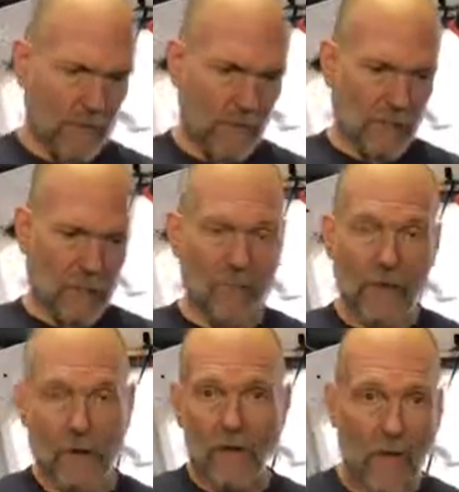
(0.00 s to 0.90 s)
it doesn't
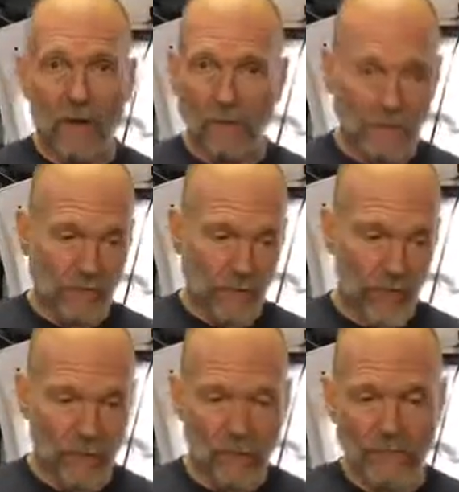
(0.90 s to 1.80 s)
fall out, doesn't
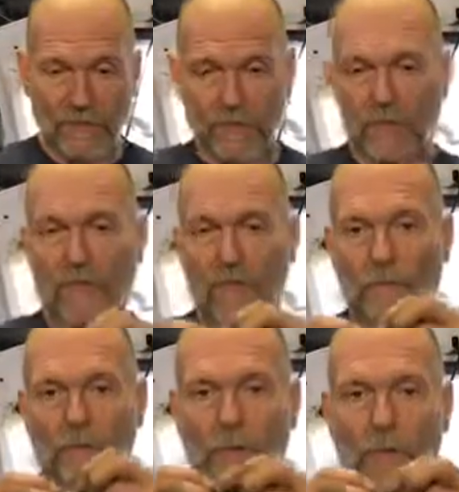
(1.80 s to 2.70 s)
rattle because it's got
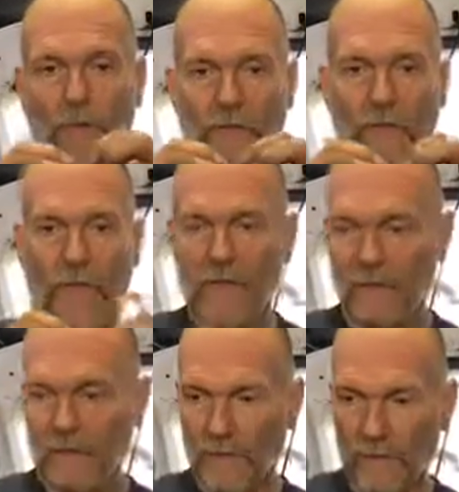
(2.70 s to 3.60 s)
some knurls on it,
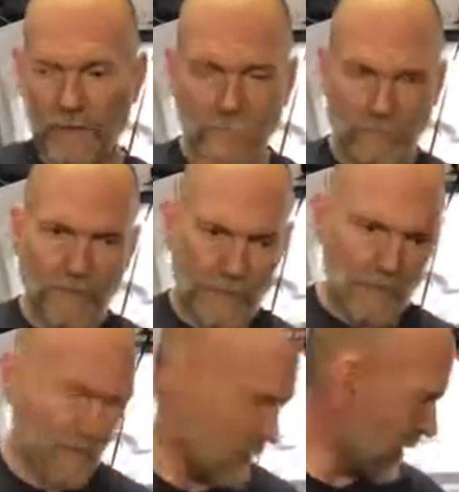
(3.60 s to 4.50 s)
so it stays in